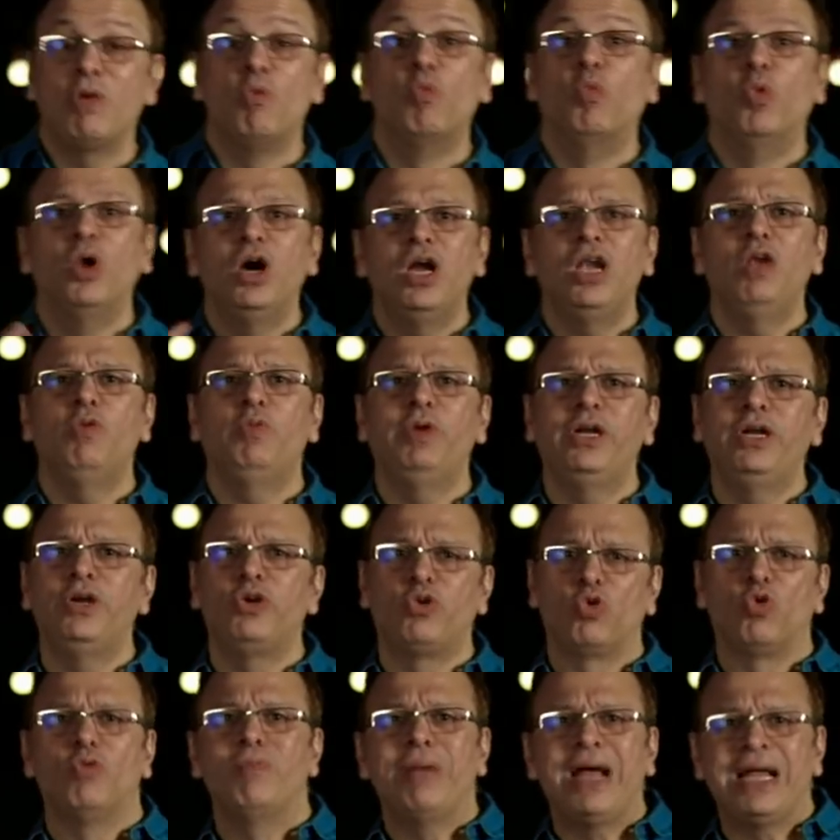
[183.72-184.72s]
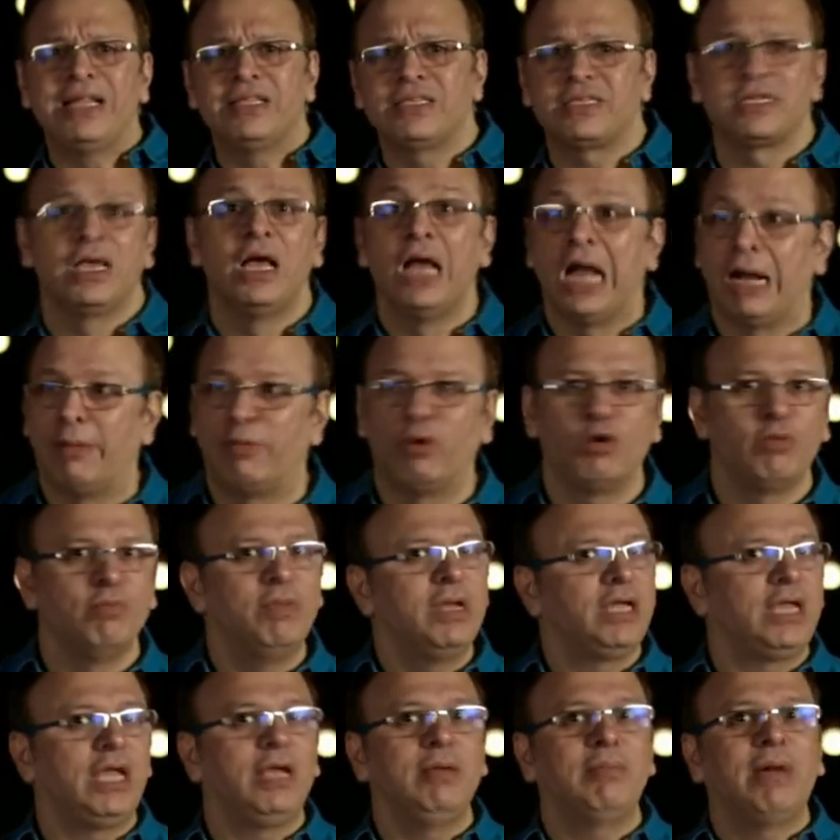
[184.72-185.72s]
my whirlwind romance, about
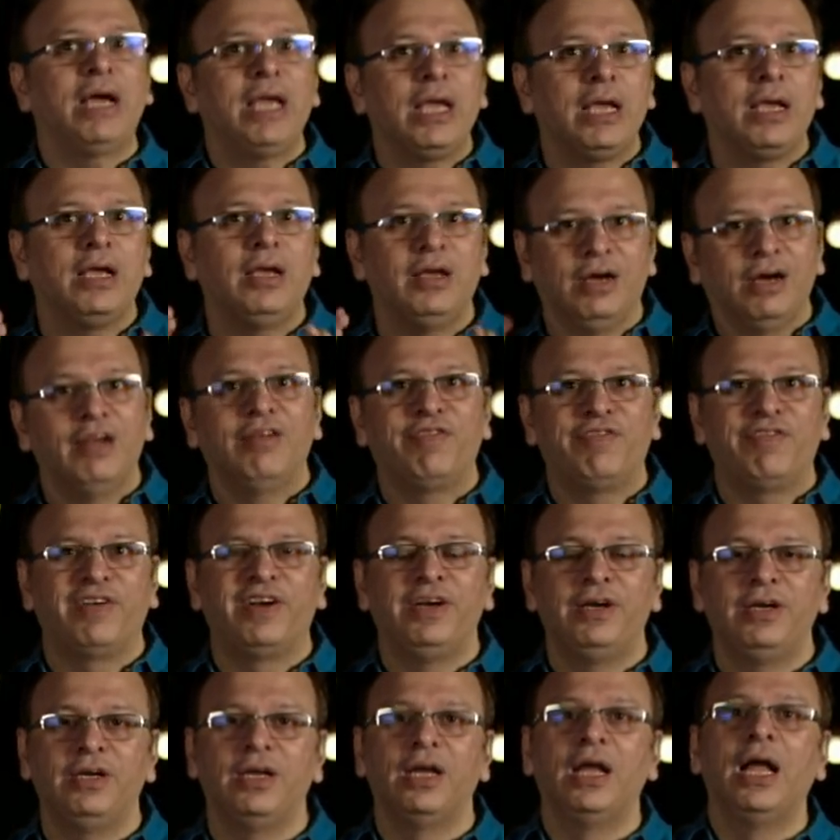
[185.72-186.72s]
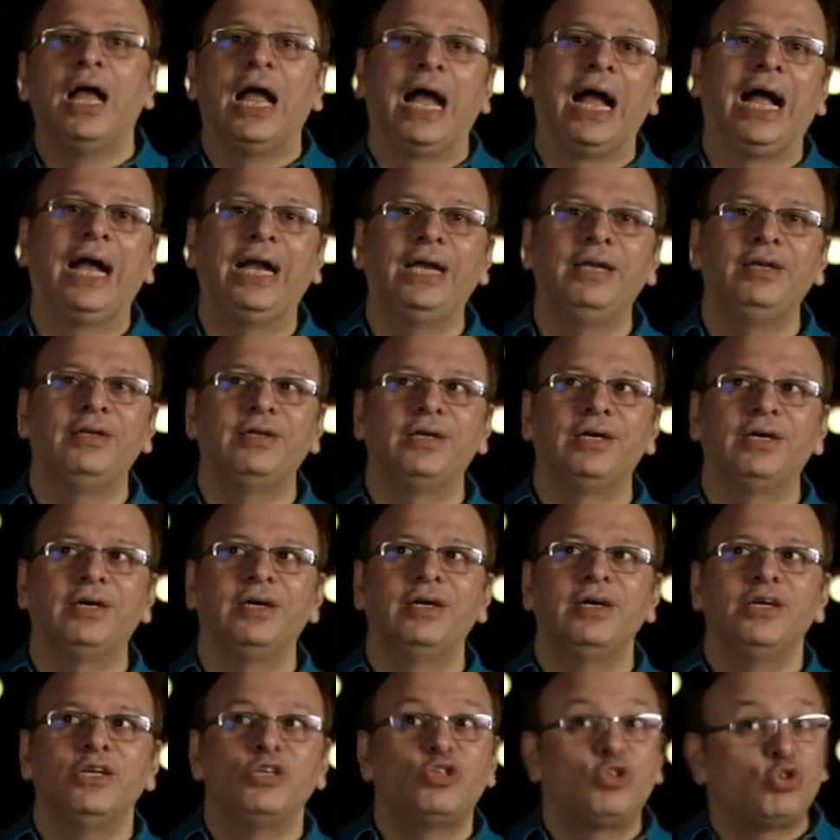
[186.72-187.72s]
making my girlfriend, and
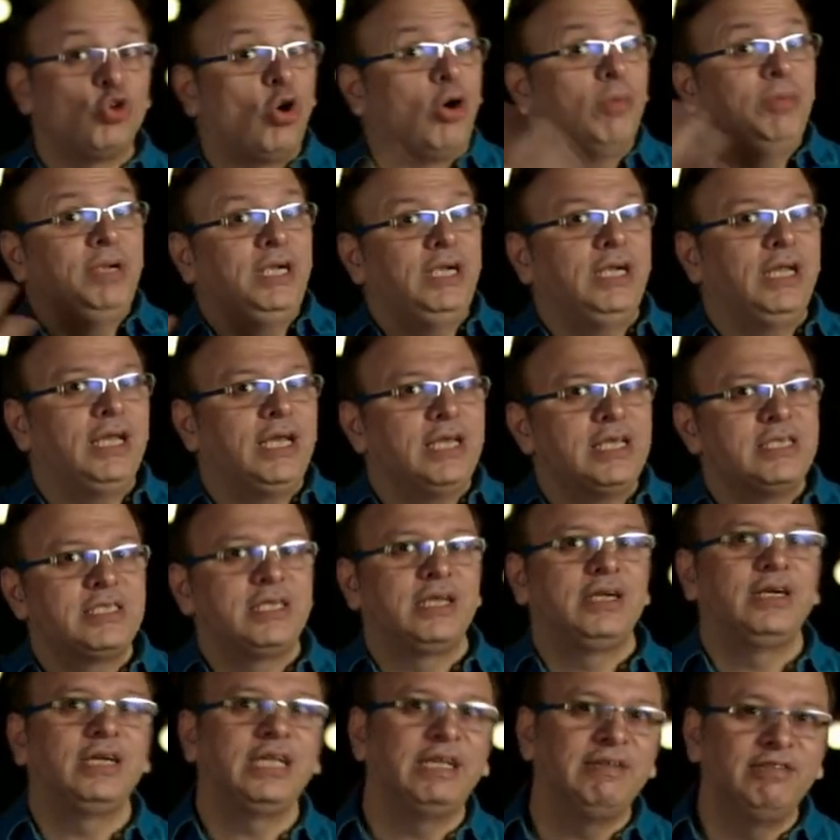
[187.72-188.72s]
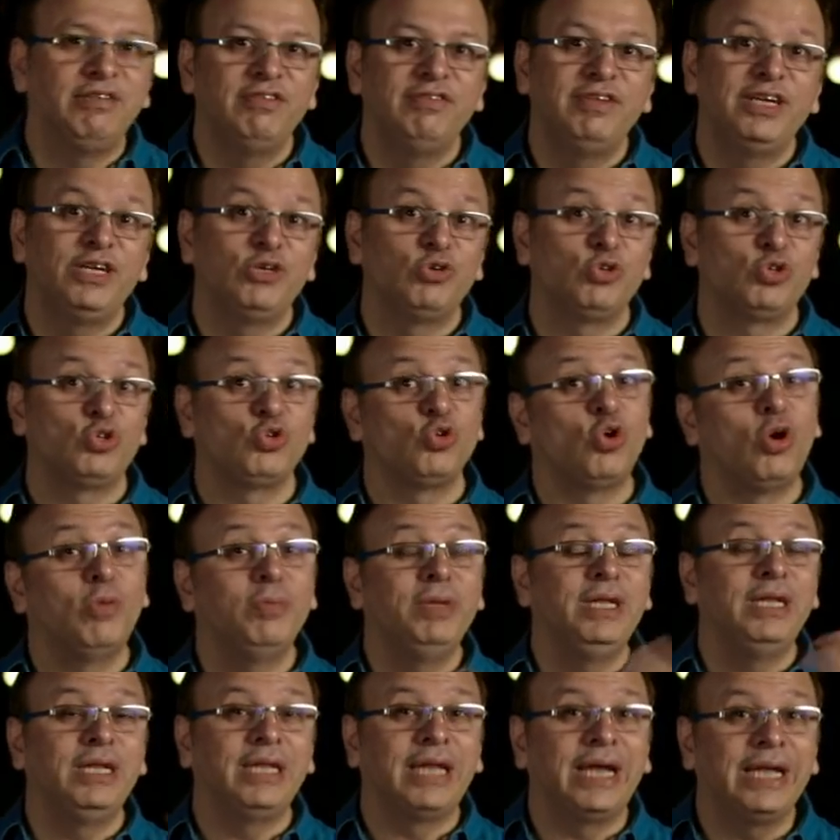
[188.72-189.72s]
stormy days that had given way to
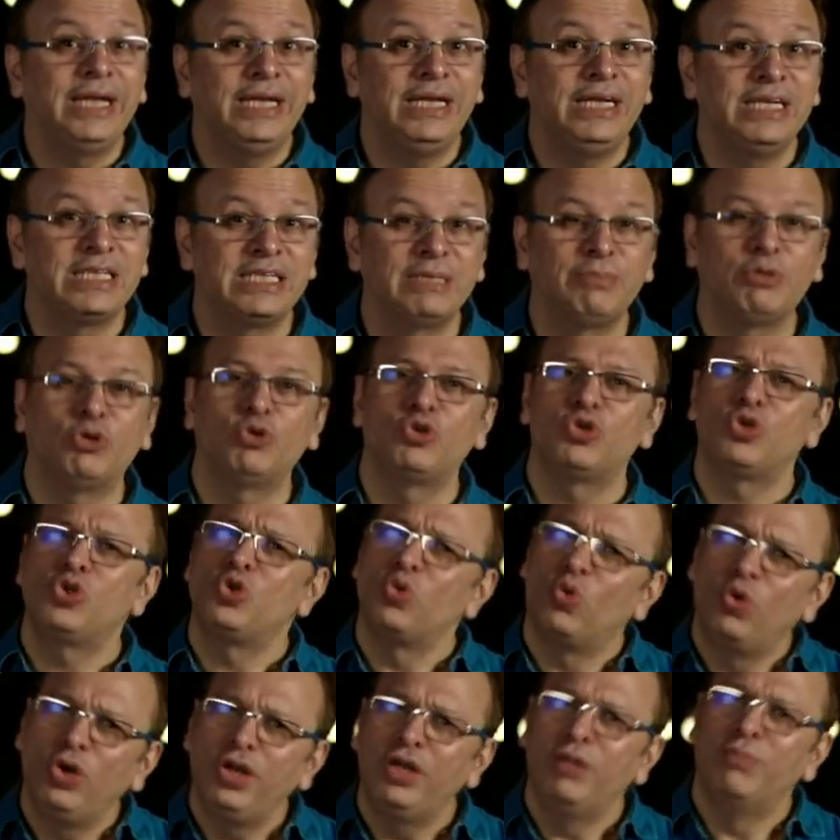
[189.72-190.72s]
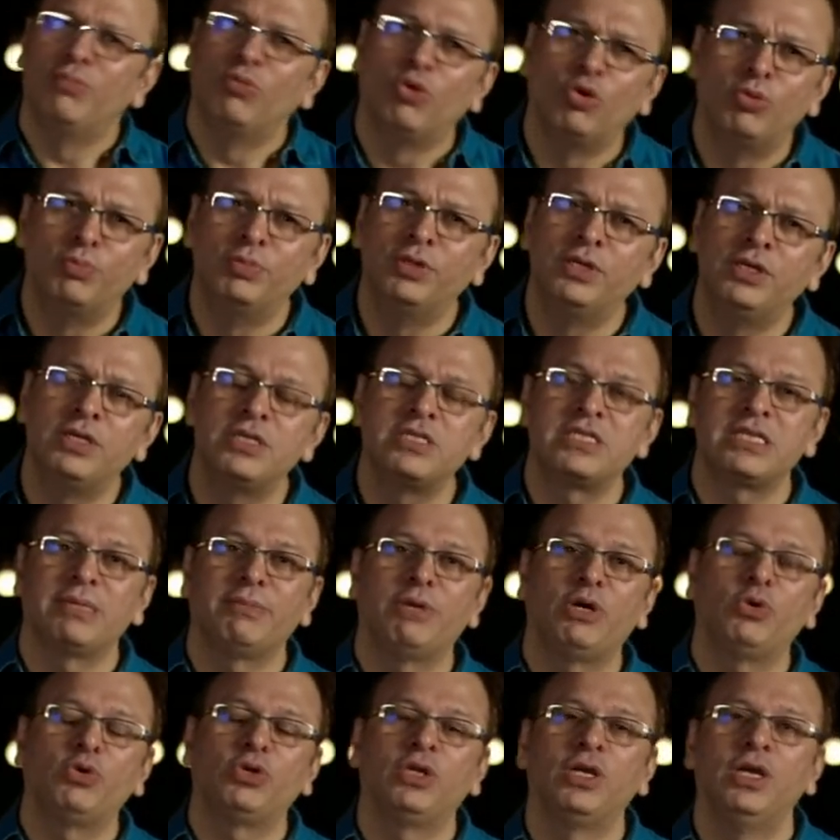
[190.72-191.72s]
stormy nights, about stolen moments,
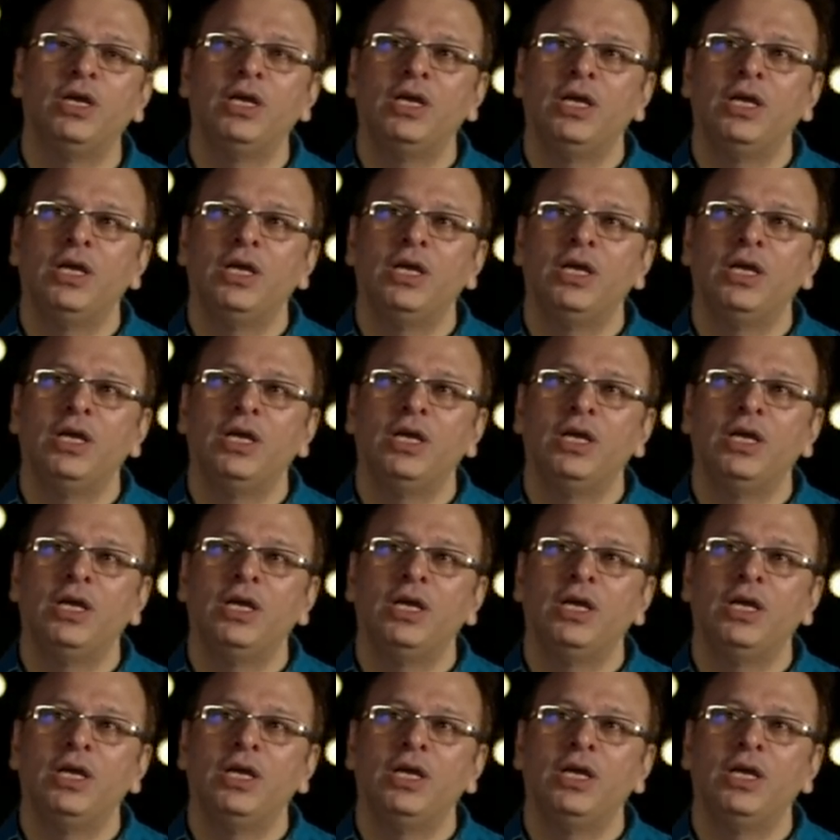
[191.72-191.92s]
about